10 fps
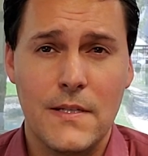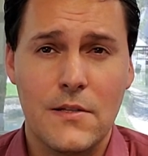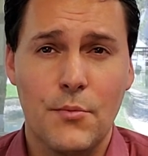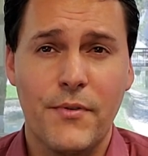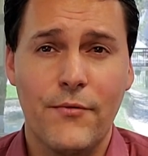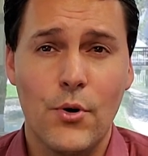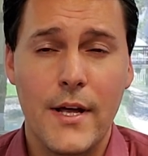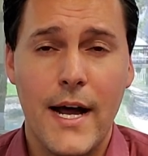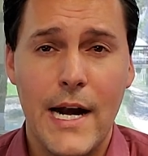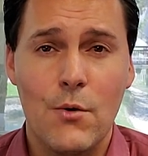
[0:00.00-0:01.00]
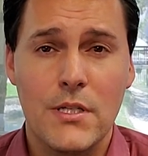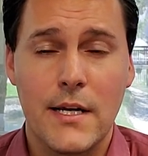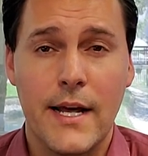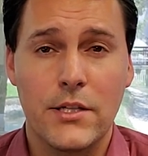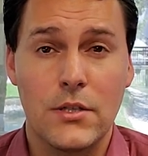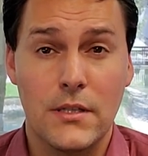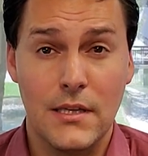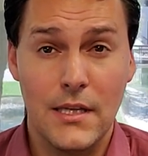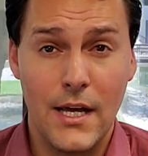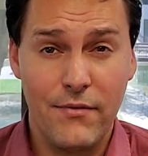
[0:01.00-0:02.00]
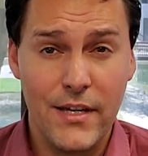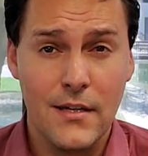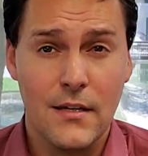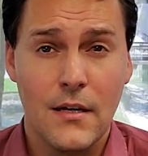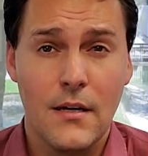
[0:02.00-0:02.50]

So before the IRS can actually levy,